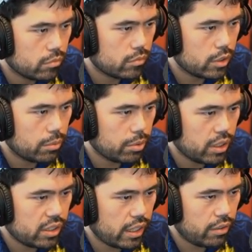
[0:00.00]
And he
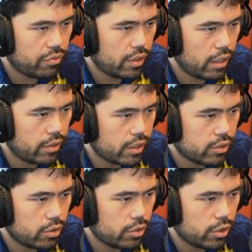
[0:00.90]
plays A5. I guess I'll
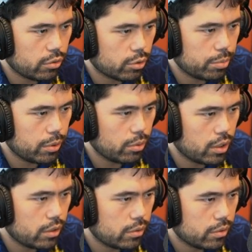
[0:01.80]
go here and Rook
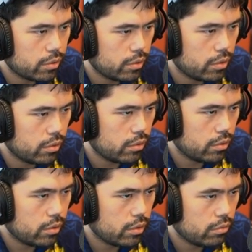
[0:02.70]
B1.
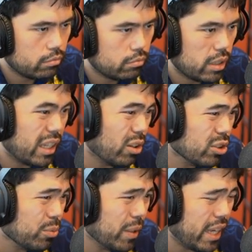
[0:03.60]
I can
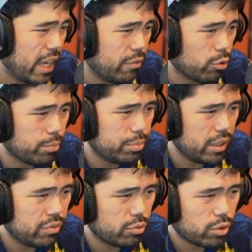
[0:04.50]
also play A4,
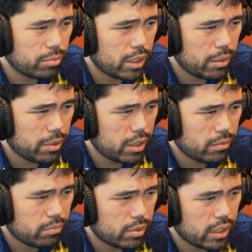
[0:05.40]
B4 maybe,
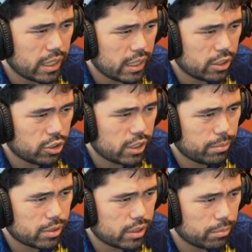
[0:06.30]
but no. Let's just keep
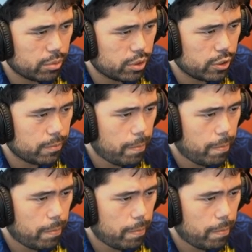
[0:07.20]
it simple here.